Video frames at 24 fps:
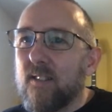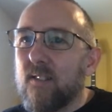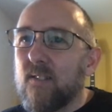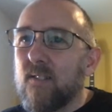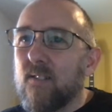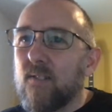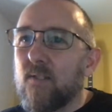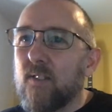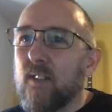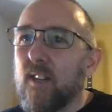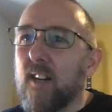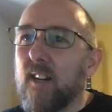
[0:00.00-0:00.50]

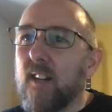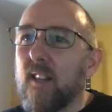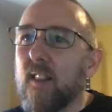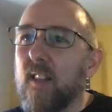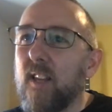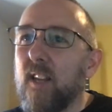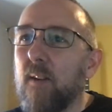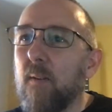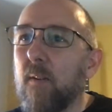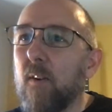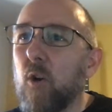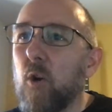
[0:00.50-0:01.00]
Right,
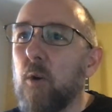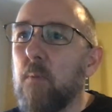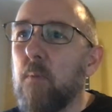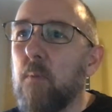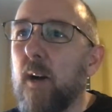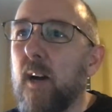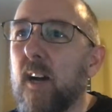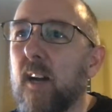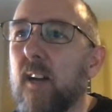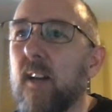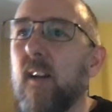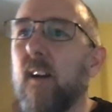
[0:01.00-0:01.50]
Liam, I'm going
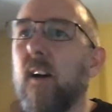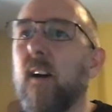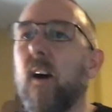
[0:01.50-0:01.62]
back.